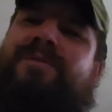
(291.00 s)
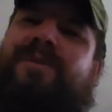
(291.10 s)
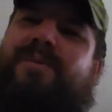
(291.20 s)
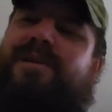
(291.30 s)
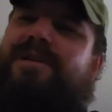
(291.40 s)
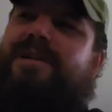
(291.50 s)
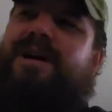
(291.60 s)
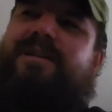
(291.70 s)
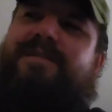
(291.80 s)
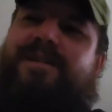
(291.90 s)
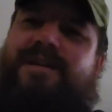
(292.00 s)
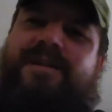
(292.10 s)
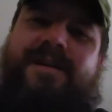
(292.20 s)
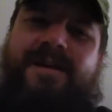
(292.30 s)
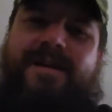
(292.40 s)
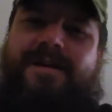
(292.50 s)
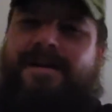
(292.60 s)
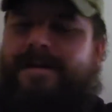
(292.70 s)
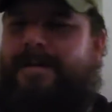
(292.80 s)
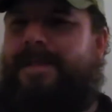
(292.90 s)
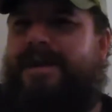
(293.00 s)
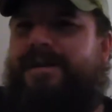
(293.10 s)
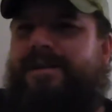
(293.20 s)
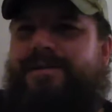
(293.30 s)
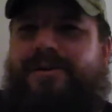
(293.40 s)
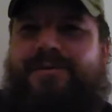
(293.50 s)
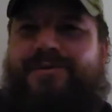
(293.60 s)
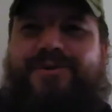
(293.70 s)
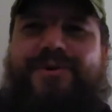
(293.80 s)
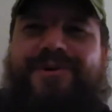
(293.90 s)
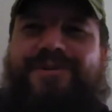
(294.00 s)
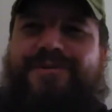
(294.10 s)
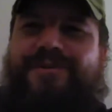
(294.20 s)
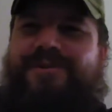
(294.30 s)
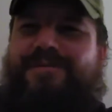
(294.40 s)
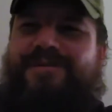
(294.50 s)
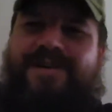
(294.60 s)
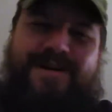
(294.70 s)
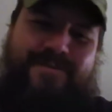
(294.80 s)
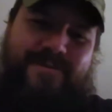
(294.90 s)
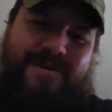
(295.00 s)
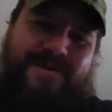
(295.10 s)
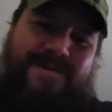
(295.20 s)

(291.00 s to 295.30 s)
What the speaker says: on the way to class, they thought I was joking the first couple of times, but